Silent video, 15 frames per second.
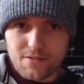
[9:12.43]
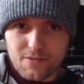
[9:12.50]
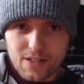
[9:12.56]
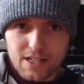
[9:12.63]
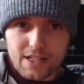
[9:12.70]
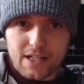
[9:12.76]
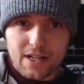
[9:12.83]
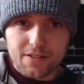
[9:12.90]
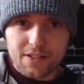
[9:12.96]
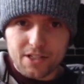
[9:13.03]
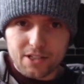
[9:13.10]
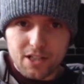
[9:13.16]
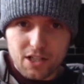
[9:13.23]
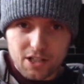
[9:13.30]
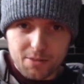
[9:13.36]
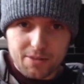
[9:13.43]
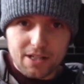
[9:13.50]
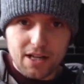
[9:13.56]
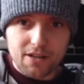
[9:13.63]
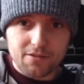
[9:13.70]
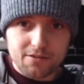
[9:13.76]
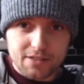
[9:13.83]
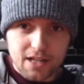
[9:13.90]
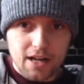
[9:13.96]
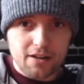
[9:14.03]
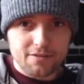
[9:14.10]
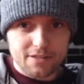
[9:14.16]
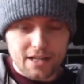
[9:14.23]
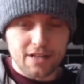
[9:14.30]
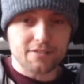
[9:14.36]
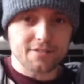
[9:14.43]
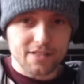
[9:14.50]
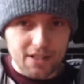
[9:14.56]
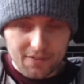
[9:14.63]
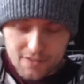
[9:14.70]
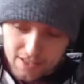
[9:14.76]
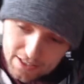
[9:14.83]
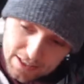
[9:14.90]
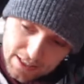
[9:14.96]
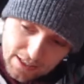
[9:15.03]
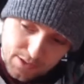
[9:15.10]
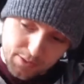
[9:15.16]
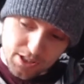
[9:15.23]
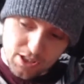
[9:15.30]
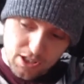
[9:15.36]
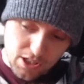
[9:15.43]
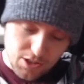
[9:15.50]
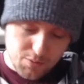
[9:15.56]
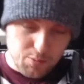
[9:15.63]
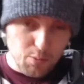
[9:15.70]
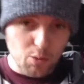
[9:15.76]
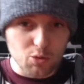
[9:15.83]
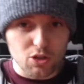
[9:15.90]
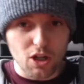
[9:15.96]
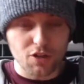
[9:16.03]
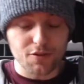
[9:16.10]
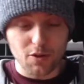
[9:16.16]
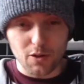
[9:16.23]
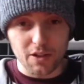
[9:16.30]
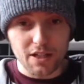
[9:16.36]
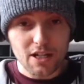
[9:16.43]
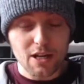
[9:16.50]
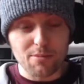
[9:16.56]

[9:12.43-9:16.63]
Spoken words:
and then it starts going down, down, down, down. And then that's when the ball starts rolling.